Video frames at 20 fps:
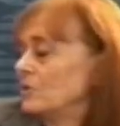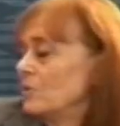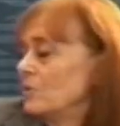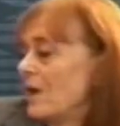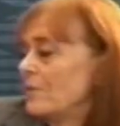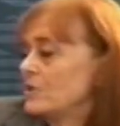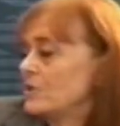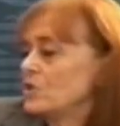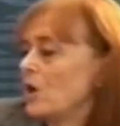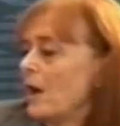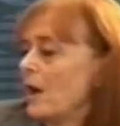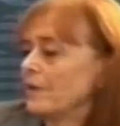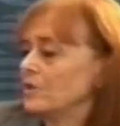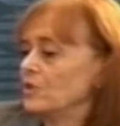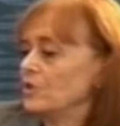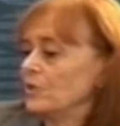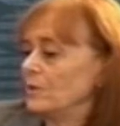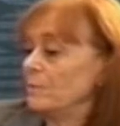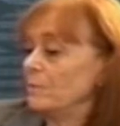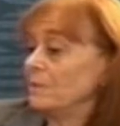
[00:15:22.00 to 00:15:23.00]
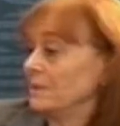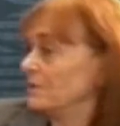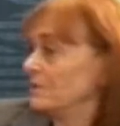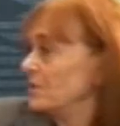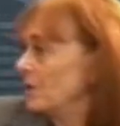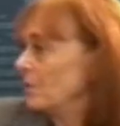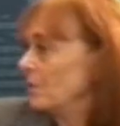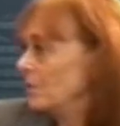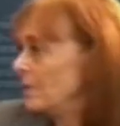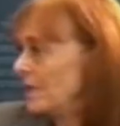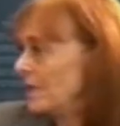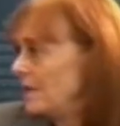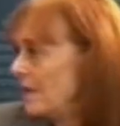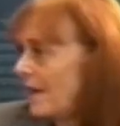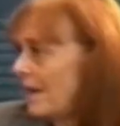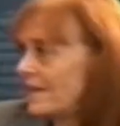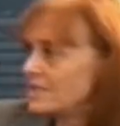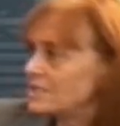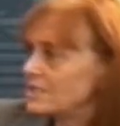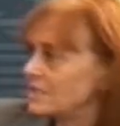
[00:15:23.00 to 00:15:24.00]
I was talking to him, and so he
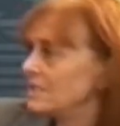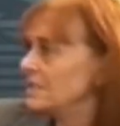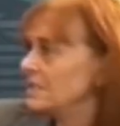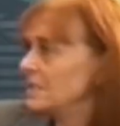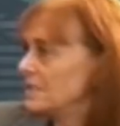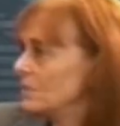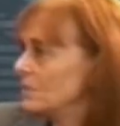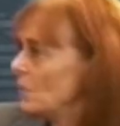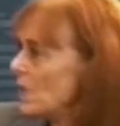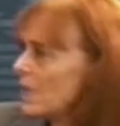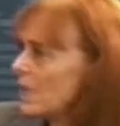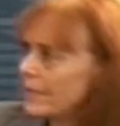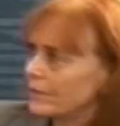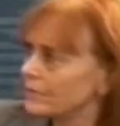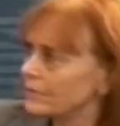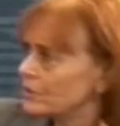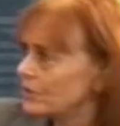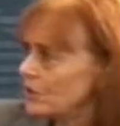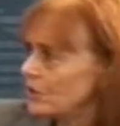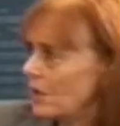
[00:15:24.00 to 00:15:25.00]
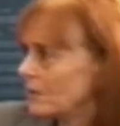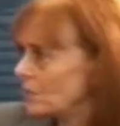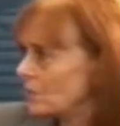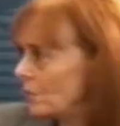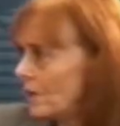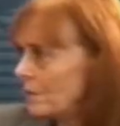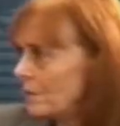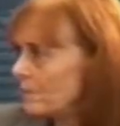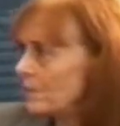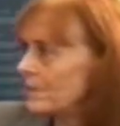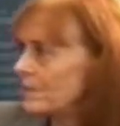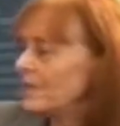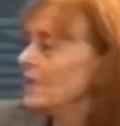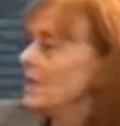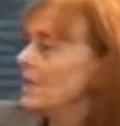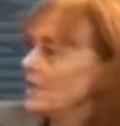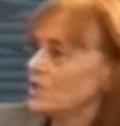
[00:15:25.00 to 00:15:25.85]
says, well, I heard you talk to Weinberg.